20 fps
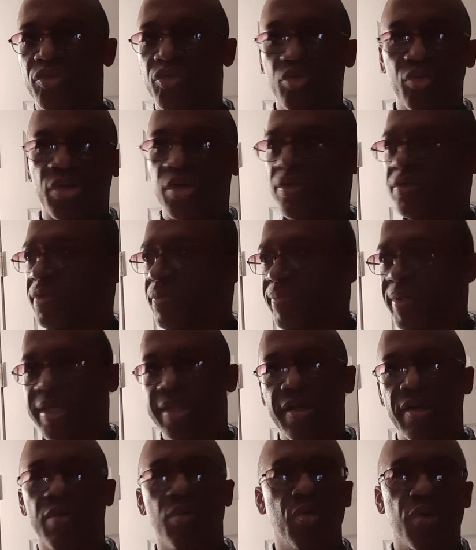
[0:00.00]
too good to be
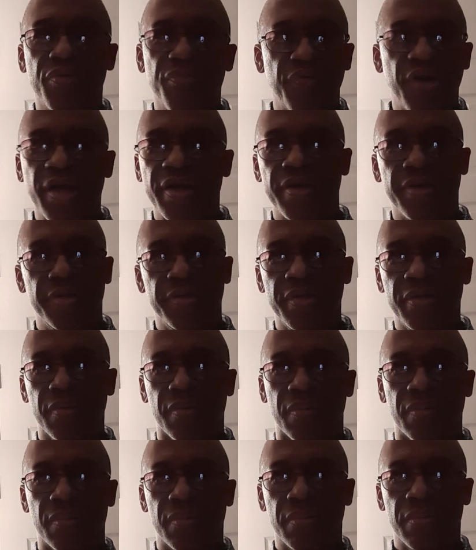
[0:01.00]
there. Who the fuck are
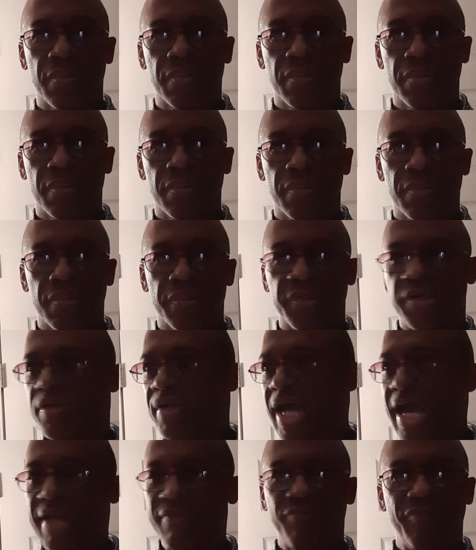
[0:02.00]
you? You're
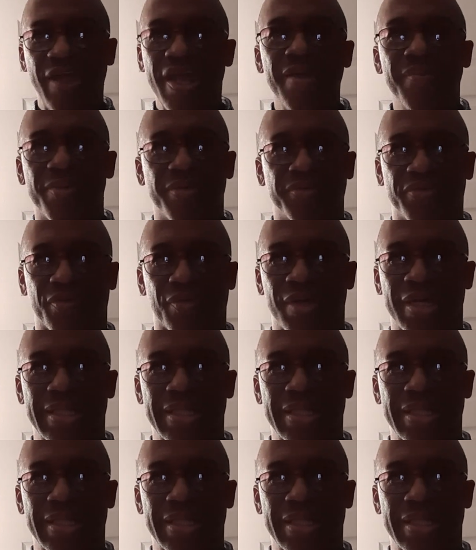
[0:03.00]
not famous or